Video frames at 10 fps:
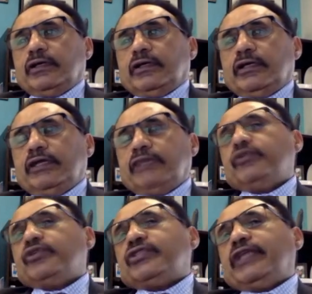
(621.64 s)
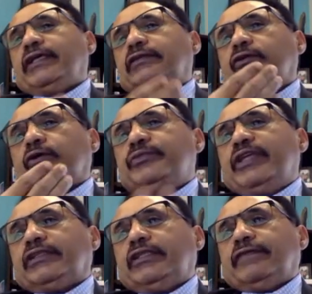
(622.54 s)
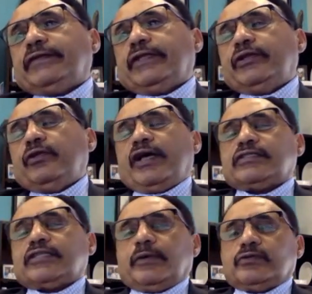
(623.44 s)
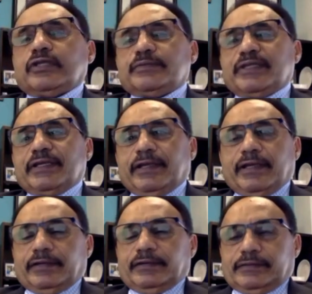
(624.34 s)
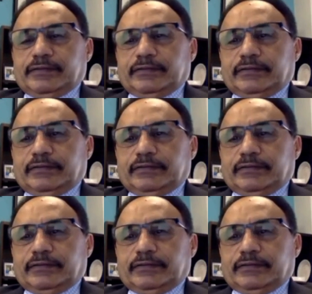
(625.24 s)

if you state objective and then you ask about something else.